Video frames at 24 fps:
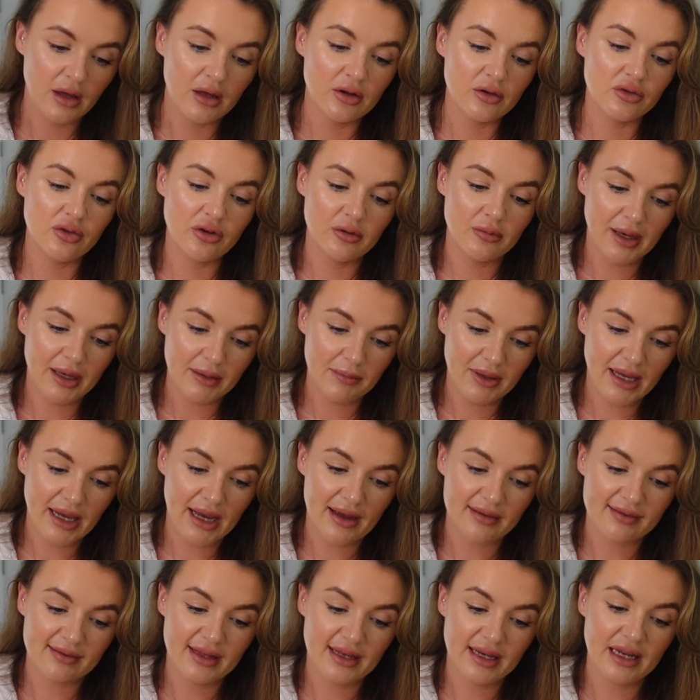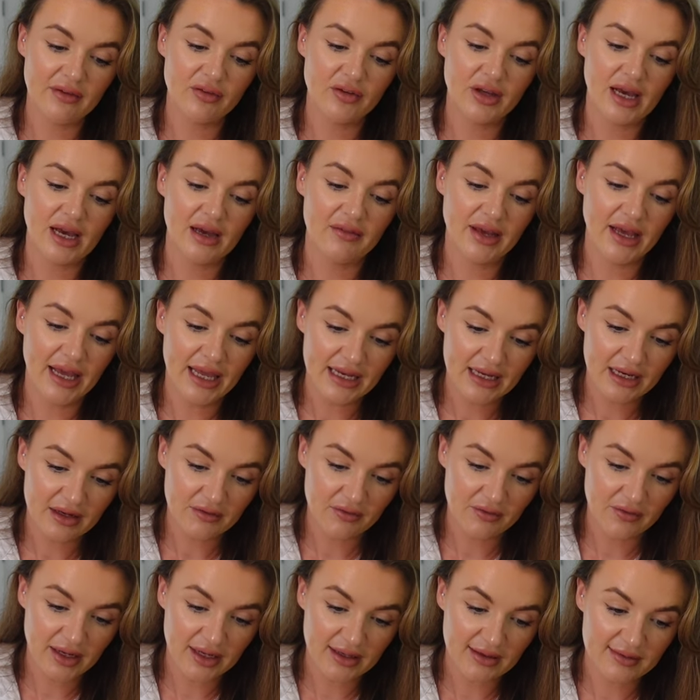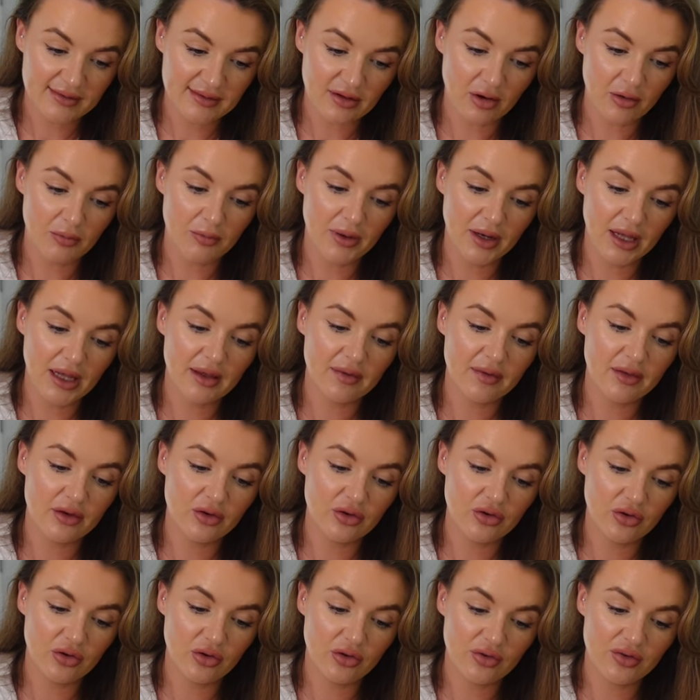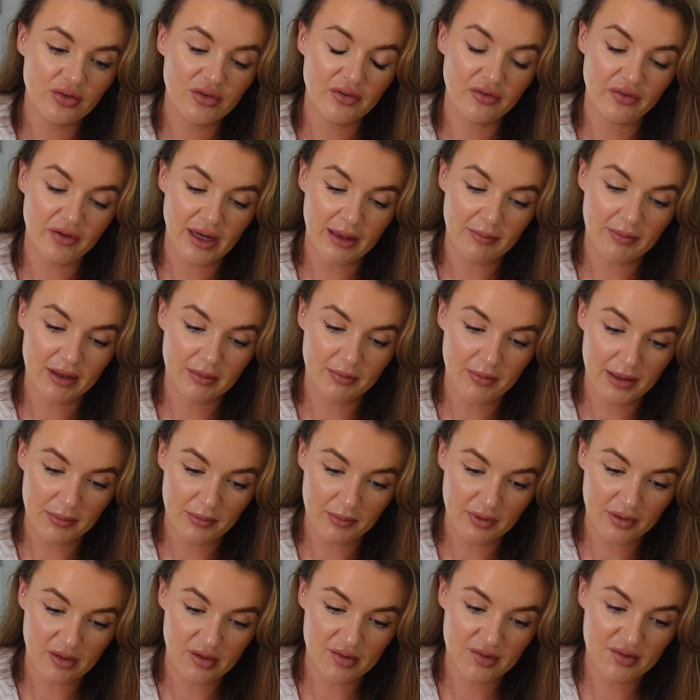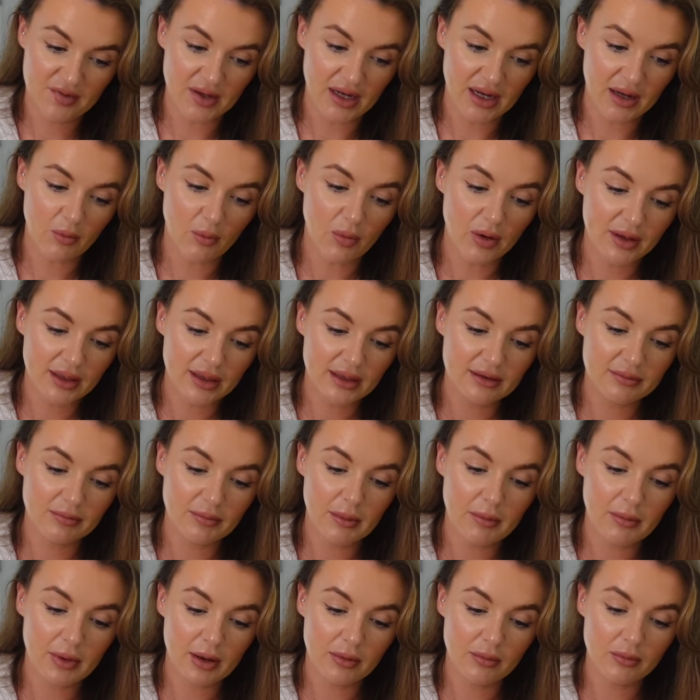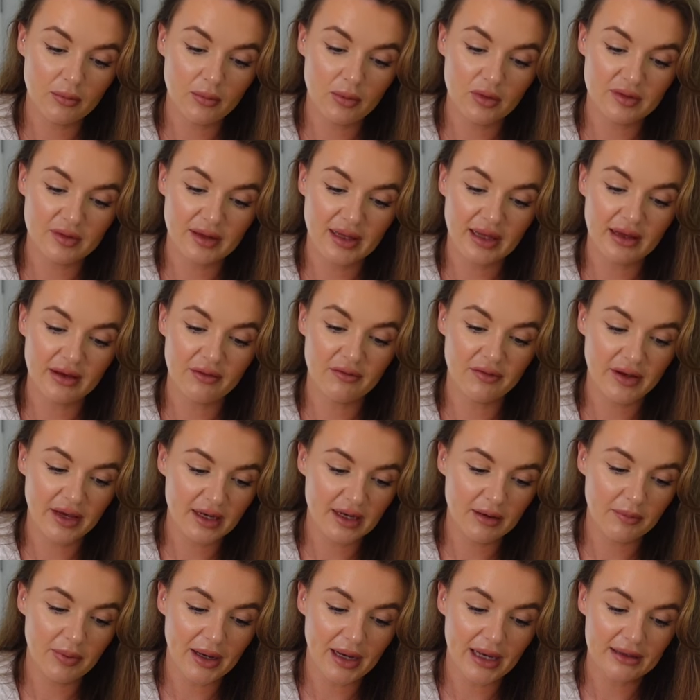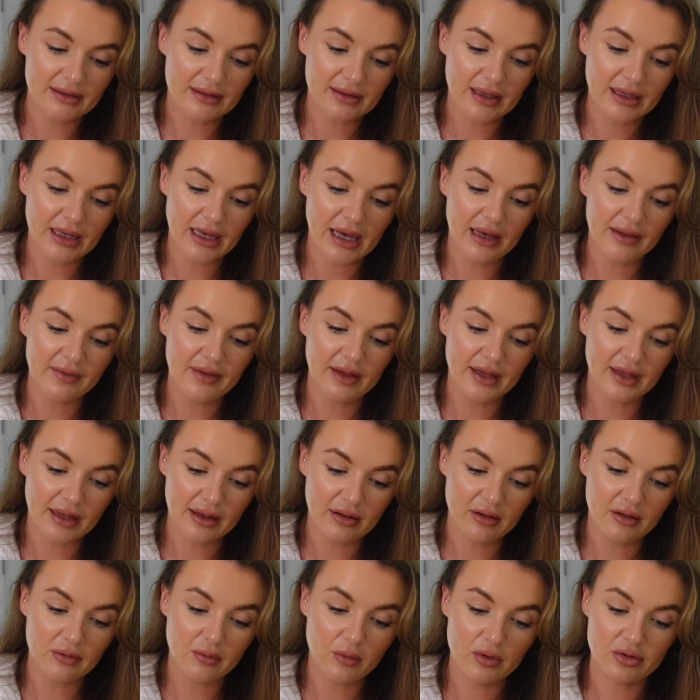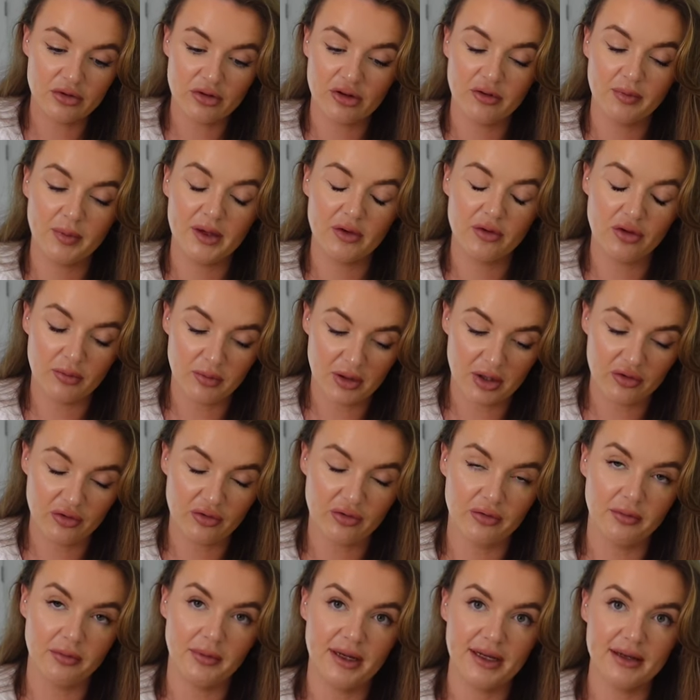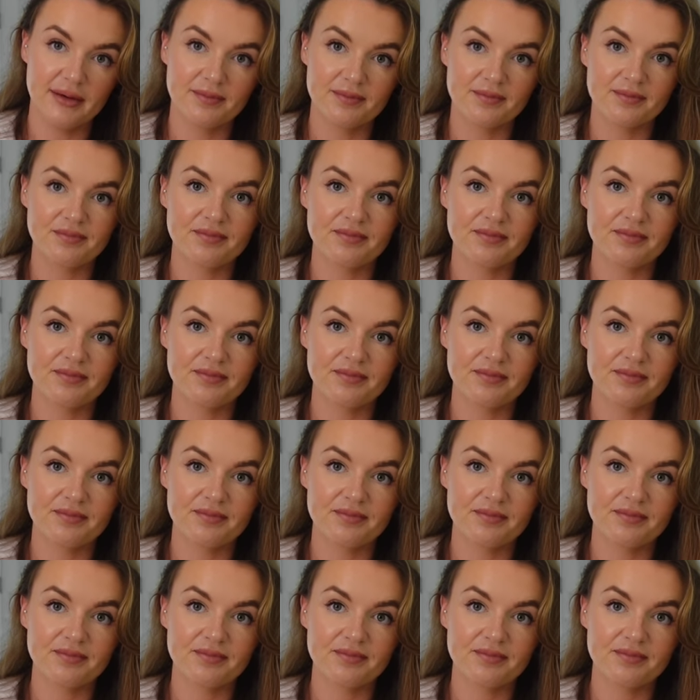Do you mind me asking if you have any advice on breaking the news to family members? I'm worried my mum will take it very badly and the guilt will just be too much for me.